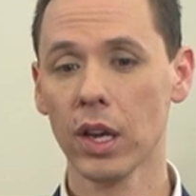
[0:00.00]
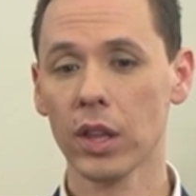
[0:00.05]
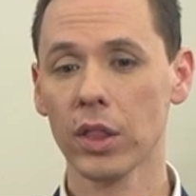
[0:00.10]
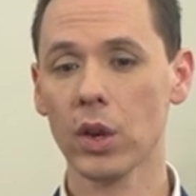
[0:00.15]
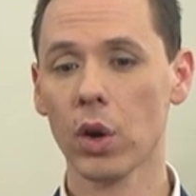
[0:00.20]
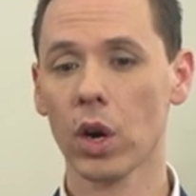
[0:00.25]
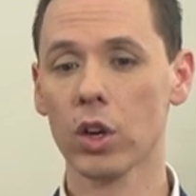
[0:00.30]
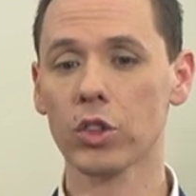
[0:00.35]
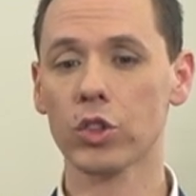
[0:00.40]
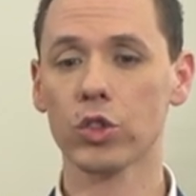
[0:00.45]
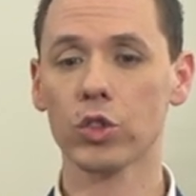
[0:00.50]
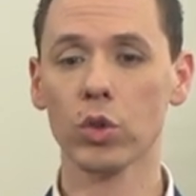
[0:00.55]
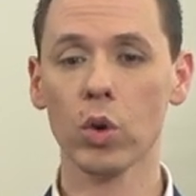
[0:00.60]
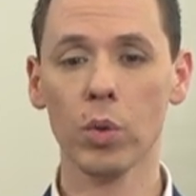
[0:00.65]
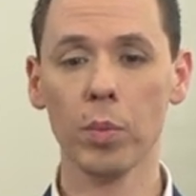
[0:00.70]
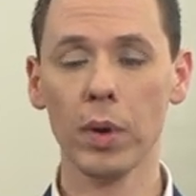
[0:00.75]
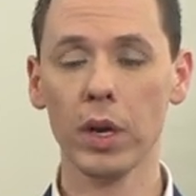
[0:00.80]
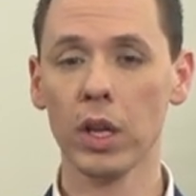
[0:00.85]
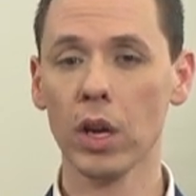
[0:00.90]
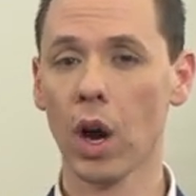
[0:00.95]
There are so
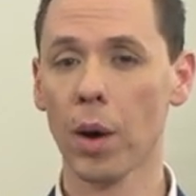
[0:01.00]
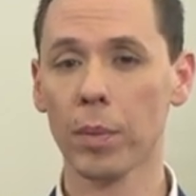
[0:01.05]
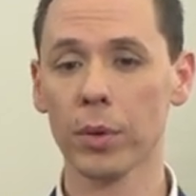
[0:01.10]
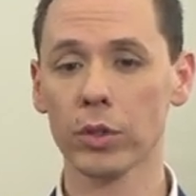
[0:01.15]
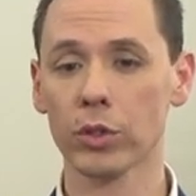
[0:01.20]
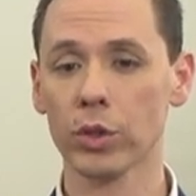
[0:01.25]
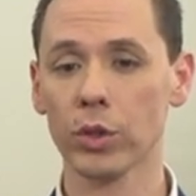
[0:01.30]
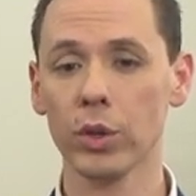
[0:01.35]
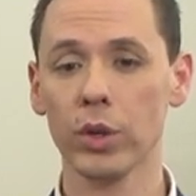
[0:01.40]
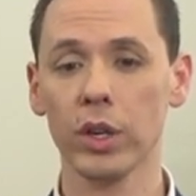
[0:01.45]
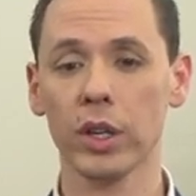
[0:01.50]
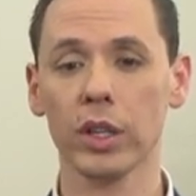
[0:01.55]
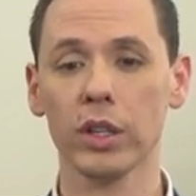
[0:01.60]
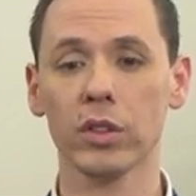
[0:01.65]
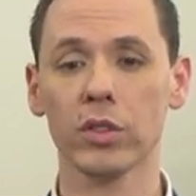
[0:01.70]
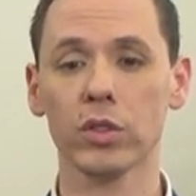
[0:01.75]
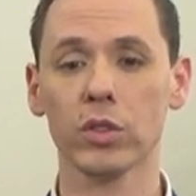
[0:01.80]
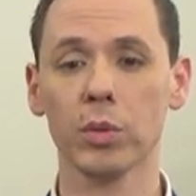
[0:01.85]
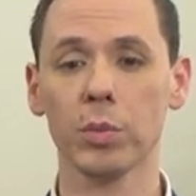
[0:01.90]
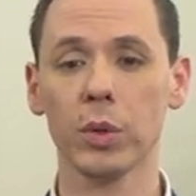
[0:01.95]
many
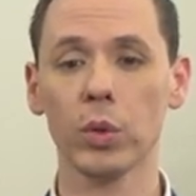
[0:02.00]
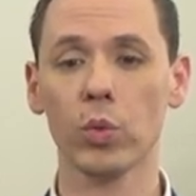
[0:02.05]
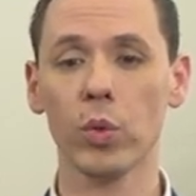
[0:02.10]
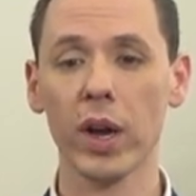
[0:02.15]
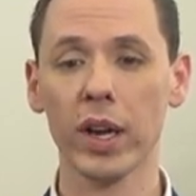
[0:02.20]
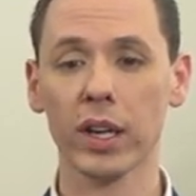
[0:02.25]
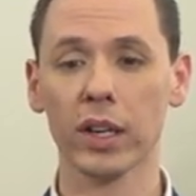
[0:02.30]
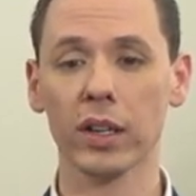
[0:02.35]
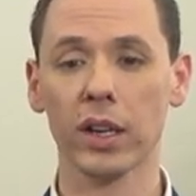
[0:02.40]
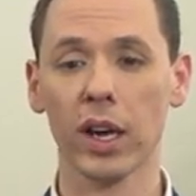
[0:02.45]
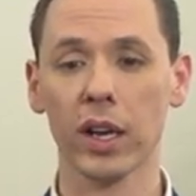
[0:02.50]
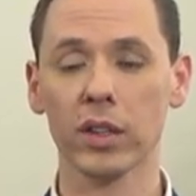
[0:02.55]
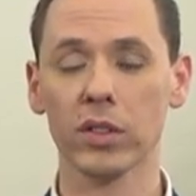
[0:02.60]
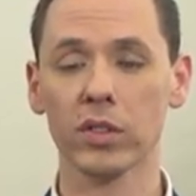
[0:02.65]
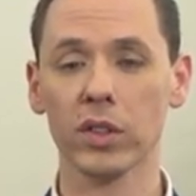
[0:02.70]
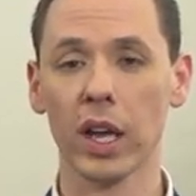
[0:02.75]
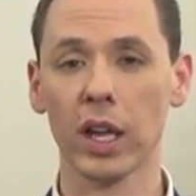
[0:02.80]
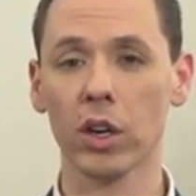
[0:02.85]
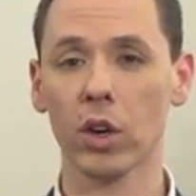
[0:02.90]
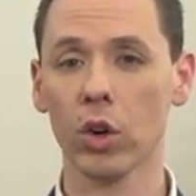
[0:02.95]
opportunities to be
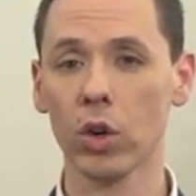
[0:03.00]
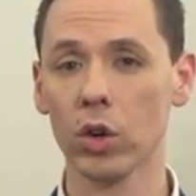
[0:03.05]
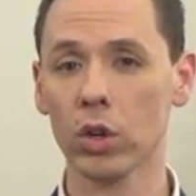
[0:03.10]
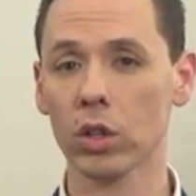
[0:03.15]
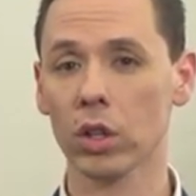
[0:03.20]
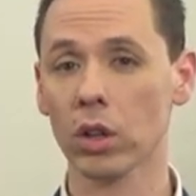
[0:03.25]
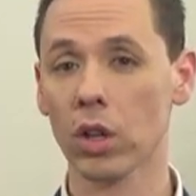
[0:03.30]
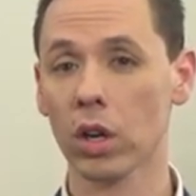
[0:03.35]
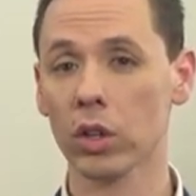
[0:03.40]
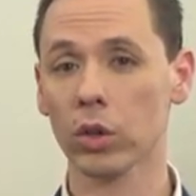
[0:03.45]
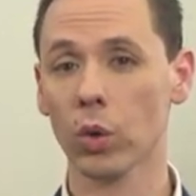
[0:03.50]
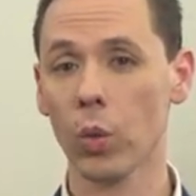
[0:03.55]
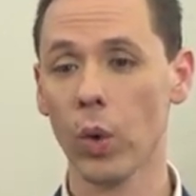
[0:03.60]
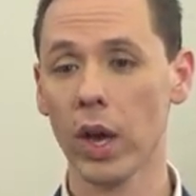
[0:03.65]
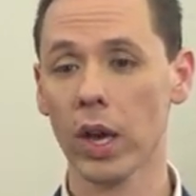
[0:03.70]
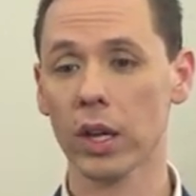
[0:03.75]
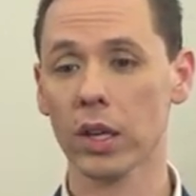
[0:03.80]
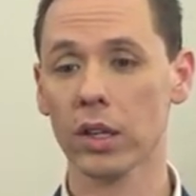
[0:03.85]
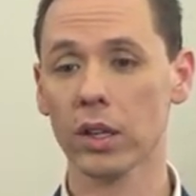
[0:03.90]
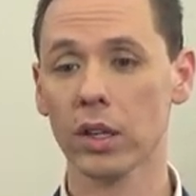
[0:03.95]
recognized and earned along the
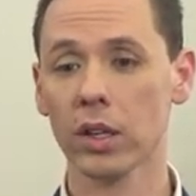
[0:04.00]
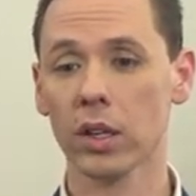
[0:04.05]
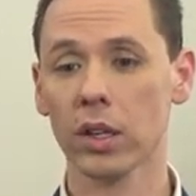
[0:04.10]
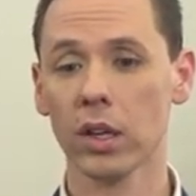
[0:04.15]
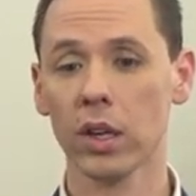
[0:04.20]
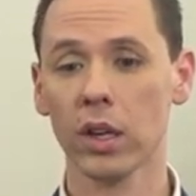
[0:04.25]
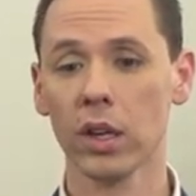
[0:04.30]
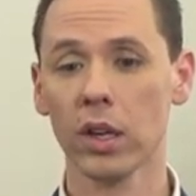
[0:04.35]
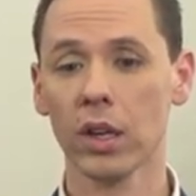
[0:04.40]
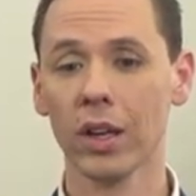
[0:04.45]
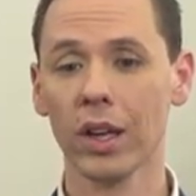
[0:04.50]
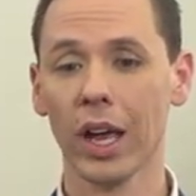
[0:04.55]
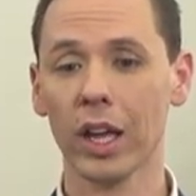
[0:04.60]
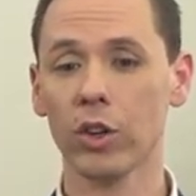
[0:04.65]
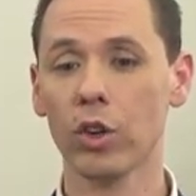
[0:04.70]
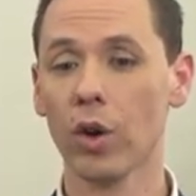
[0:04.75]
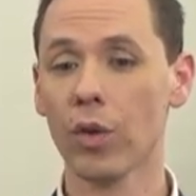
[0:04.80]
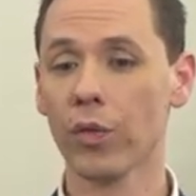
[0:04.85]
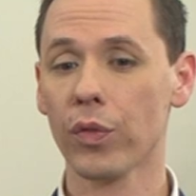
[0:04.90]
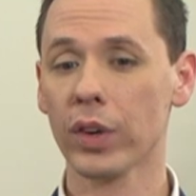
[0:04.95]
way. And
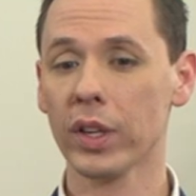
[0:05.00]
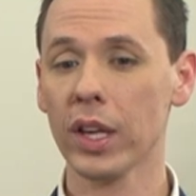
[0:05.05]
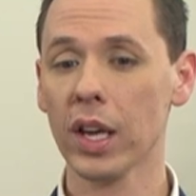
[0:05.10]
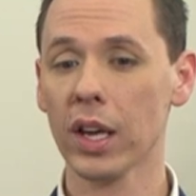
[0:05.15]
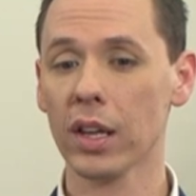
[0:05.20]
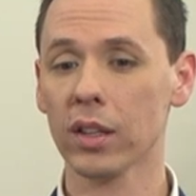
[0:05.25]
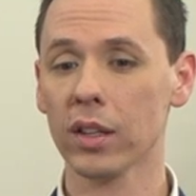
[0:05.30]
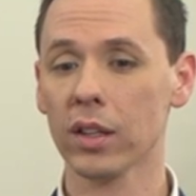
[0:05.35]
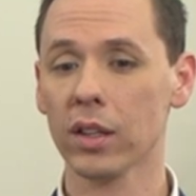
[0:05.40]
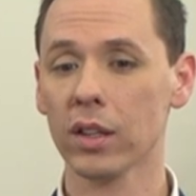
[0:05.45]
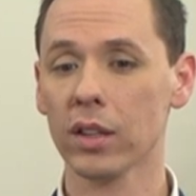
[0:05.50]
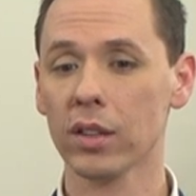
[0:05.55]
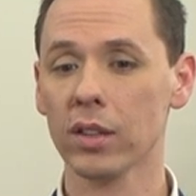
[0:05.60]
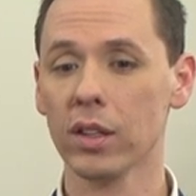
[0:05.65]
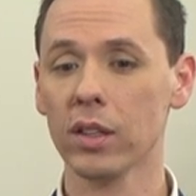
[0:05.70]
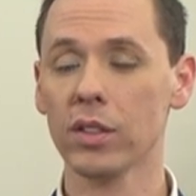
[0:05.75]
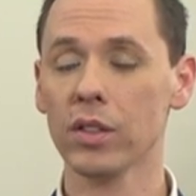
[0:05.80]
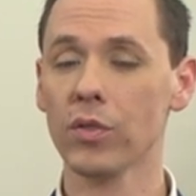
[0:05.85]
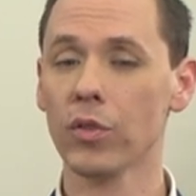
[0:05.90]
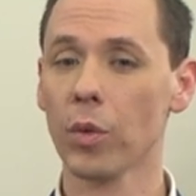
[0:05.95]
don't forget,
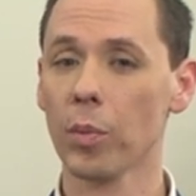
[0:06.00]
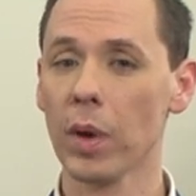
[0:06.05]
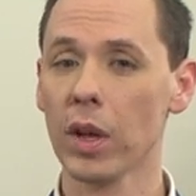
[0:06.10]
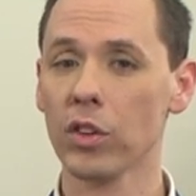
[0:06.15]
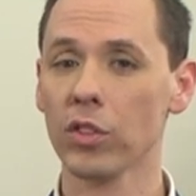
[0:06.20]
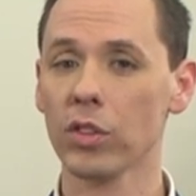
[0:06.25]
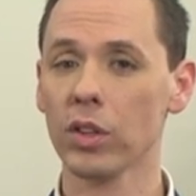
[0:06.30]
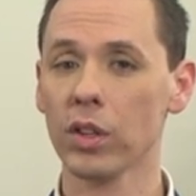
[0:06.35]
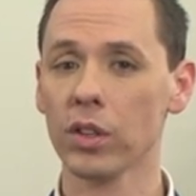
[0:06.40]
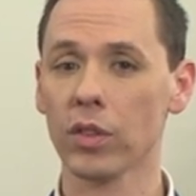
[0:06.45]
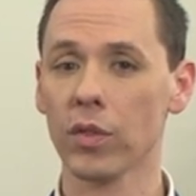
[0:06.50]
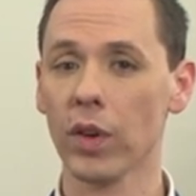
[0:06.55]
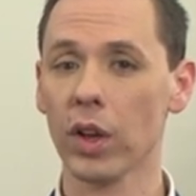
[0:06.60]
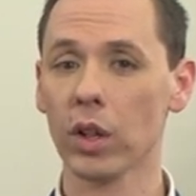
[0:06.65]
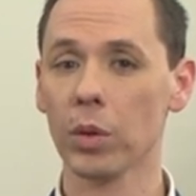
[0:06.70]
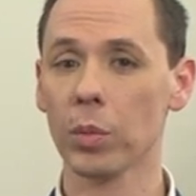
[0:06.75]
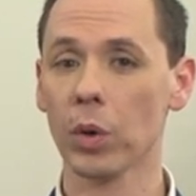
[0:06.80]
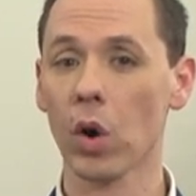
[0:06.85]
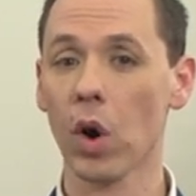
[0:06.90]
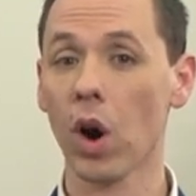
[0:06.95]
this information is
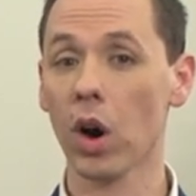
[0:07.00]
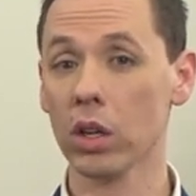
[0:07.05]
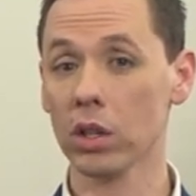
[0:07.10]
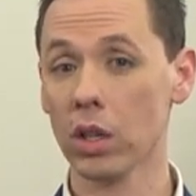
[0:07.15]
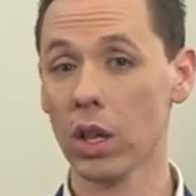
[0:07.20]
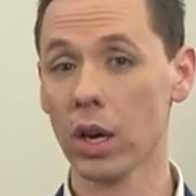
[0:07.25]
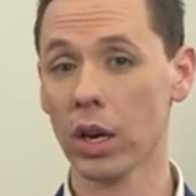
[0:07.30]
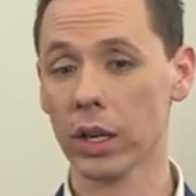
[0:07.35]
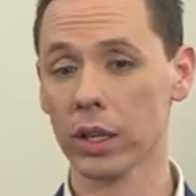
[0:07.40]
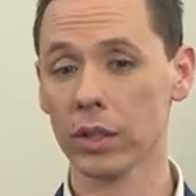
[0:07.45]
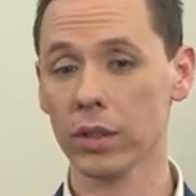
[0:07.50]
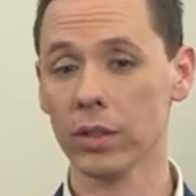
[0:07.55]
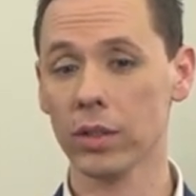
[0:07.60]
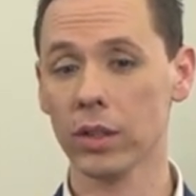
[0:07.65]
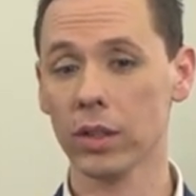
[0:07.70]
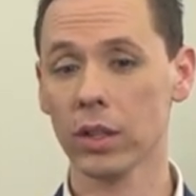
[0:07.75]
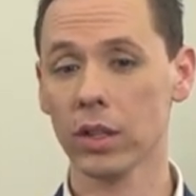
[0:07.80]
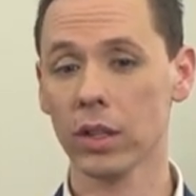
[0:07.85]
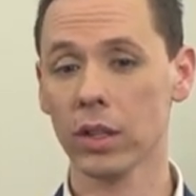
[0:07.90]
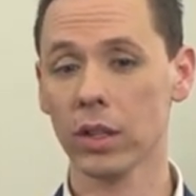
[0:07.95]
available online.
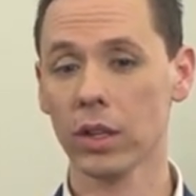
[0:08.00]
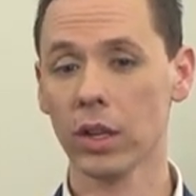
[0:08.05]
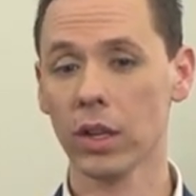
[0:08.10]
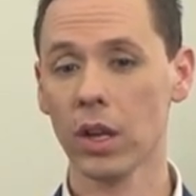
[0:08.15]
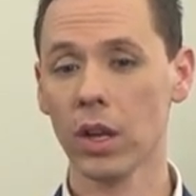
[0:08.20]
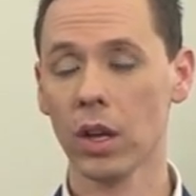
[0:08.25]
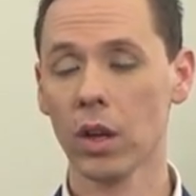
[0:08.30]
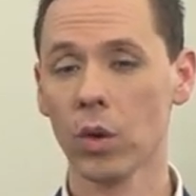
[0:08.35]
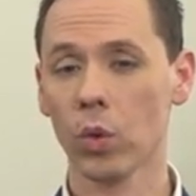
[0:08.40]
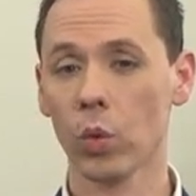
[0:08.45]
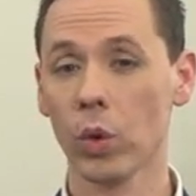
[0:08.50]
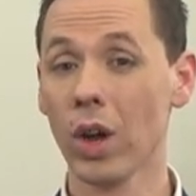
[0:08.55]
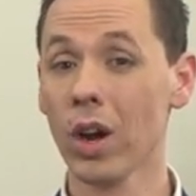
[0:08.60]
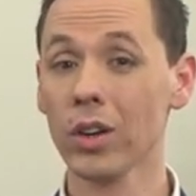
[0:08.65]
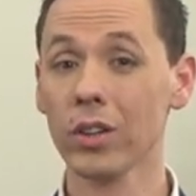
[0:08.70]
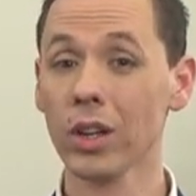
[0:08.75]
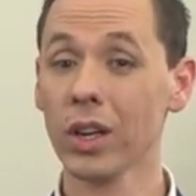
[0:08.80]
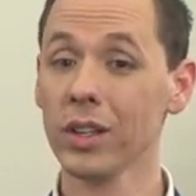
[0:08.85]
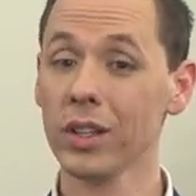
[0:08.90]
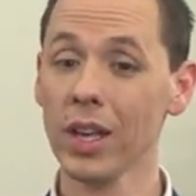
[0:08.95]
We
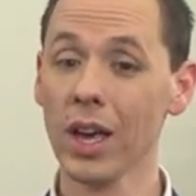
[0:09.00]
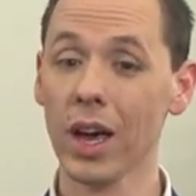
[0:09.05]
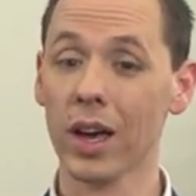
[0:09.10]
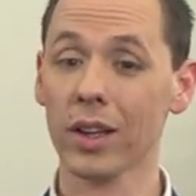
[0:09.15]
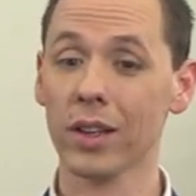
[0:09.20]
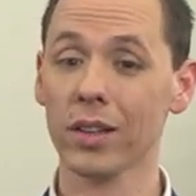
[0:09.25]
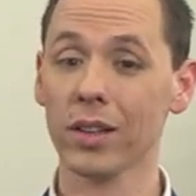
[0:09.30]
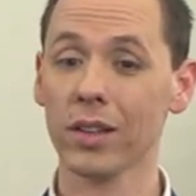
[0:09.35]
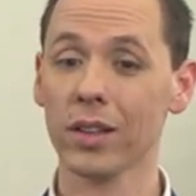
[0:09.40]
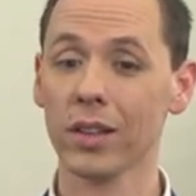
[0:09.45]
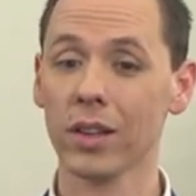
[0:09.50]
aren't done yet.